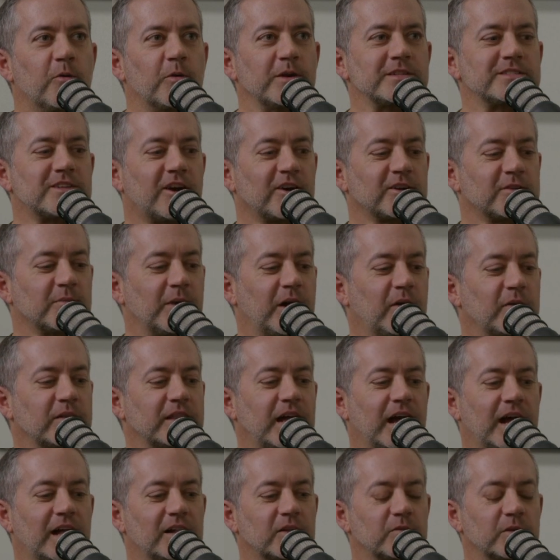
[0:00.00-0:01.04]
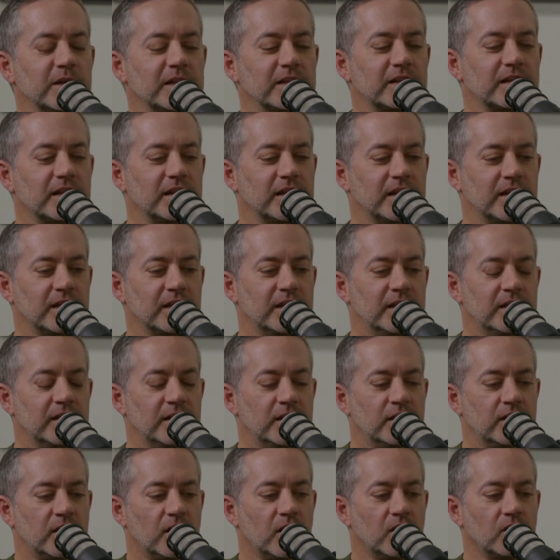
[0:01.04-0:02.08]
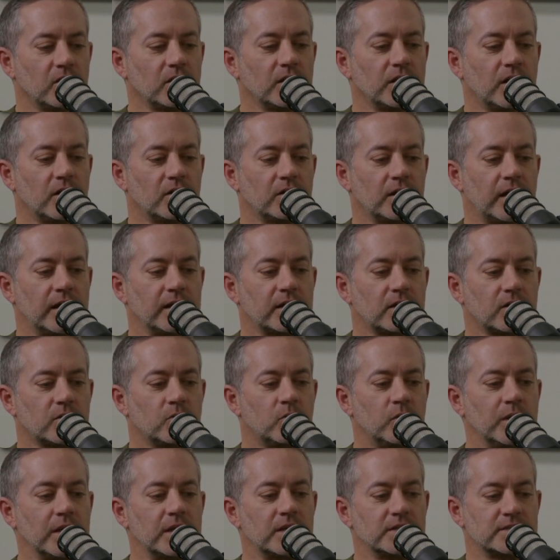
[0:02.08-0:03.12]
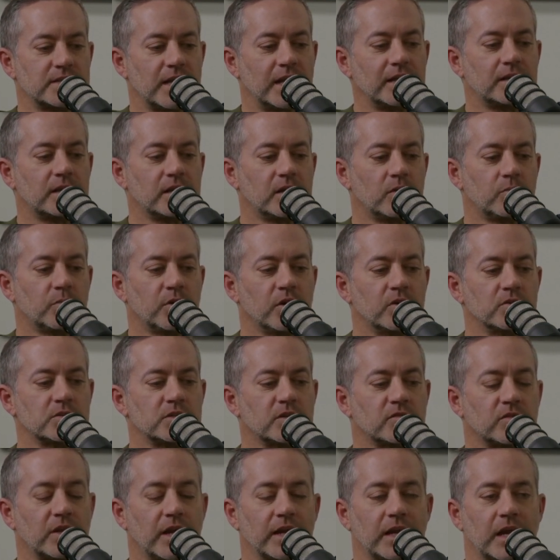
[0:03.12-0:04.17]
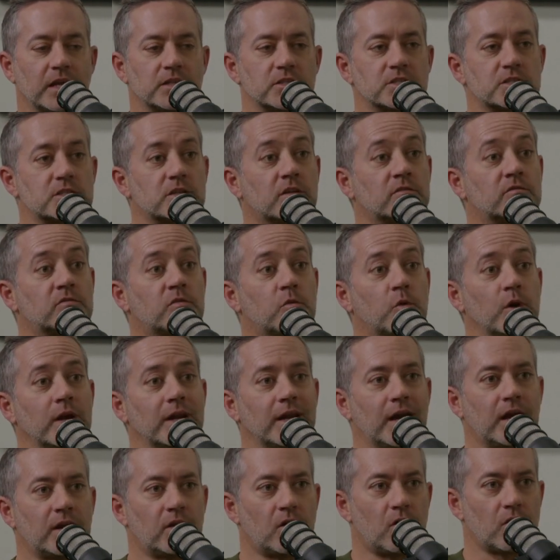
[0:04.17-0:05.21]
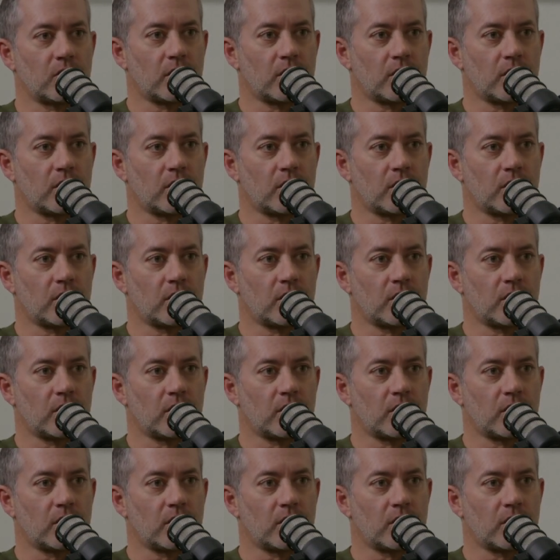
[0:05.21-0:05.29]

what we talked about with the Halloween thing earlier, like we could take the approach of like I just avoid at all